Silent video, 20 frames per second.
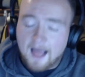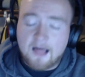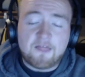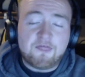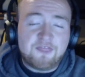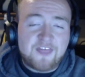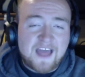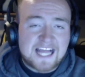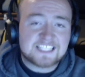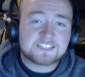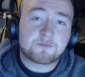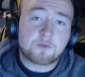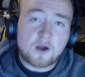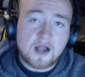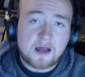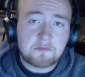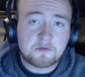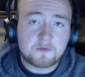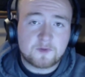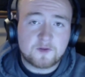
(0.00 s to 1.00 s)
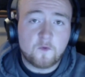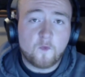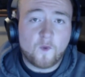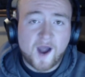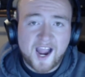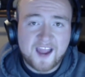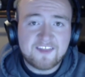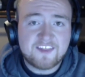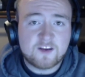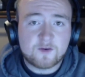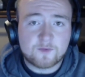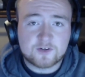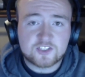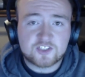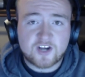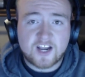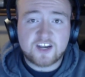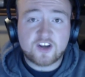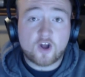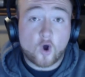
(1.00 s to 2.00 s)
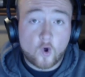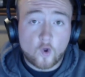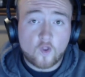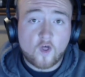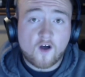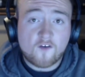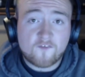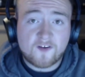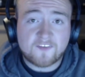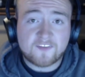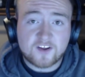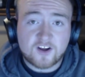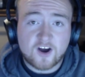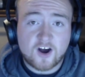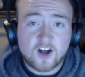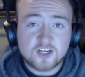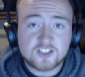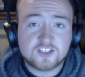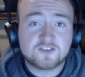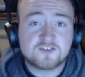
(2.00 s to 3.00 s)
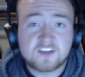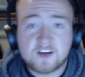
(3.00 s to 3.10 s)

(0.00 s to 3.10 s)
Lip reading: That's probably why they were trying to hold off on the caution,